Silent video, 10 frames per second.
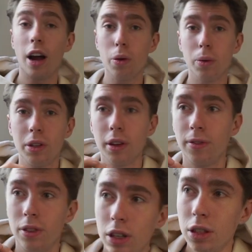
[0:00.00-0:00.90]
I would
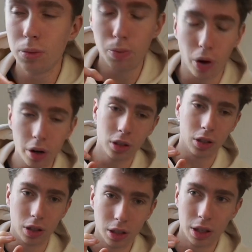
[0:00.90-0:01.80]
give these
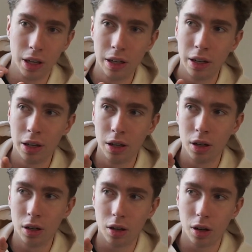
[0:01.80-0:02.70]
purchase
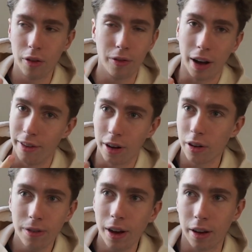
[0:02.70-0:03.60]
a 5 out
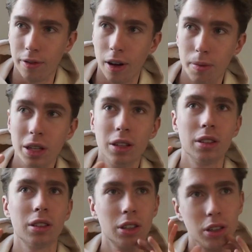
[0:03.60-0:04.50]
of 5. I mean,
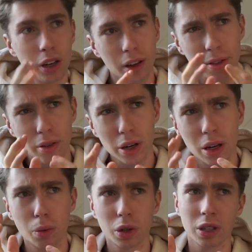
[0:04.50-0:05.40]
the
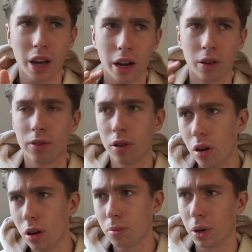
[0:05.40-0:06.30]
delivery was kind of
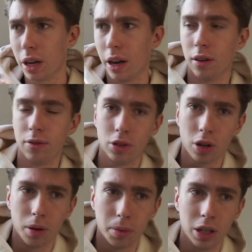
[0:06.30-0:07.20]
long, but I live in
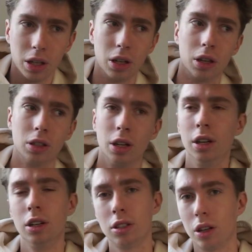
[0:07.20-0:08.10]
Germany and
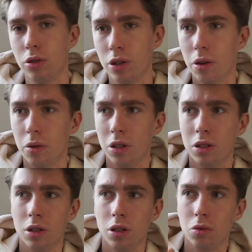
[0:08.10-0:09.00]
Saru Generel
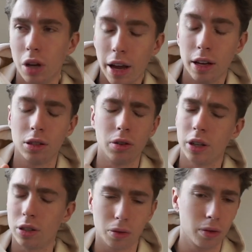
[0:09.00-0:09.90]
is in the UK, so
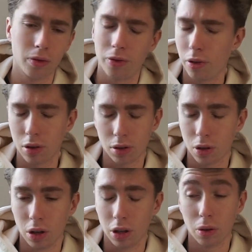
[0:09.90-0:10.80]
that's
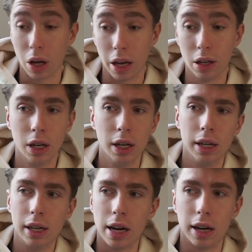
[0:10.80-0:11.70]
totally okay.
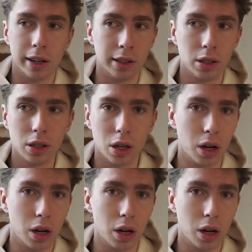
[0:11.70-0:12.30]
And